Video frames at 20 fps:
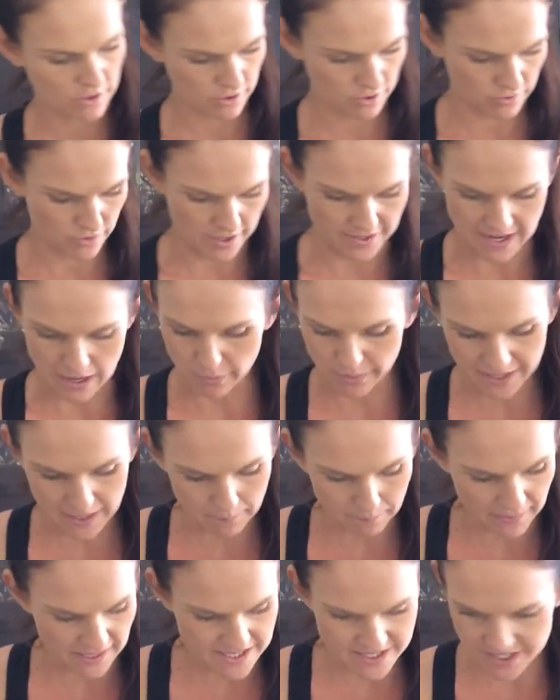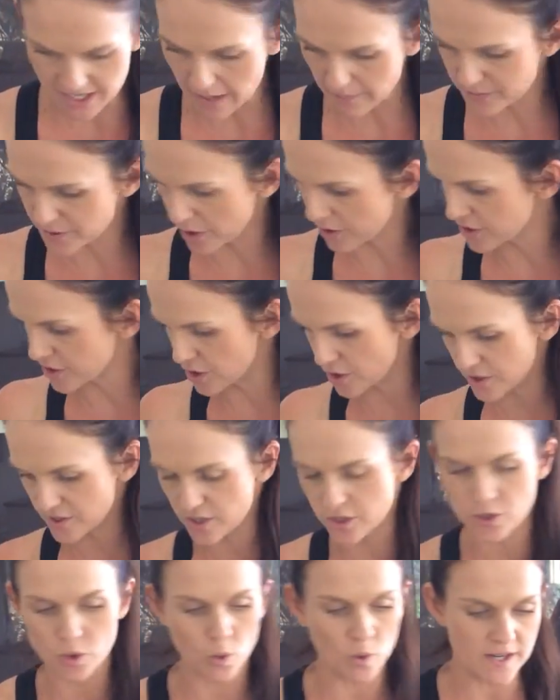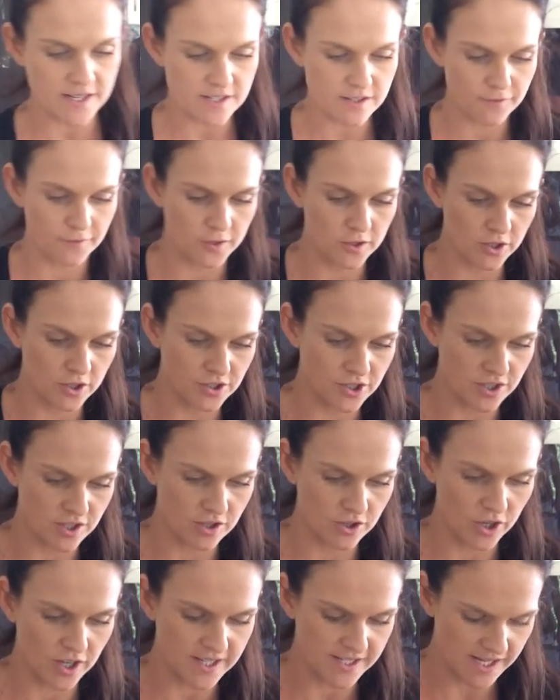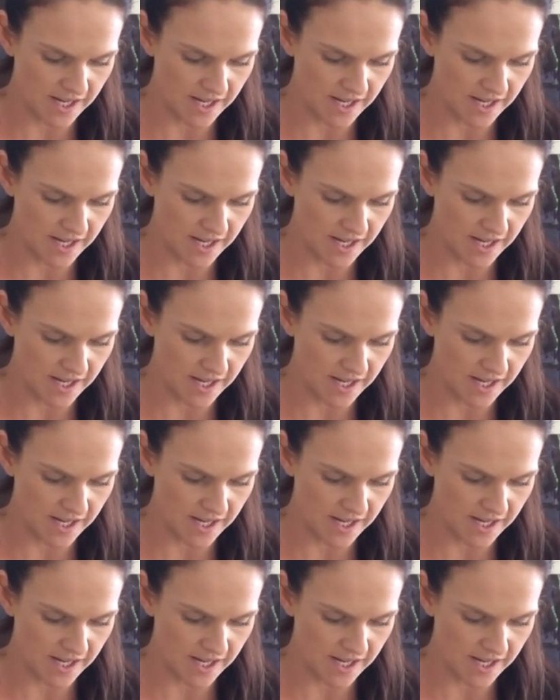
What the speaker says: All right, now we're going to blend it up. So excuse the noise for just 30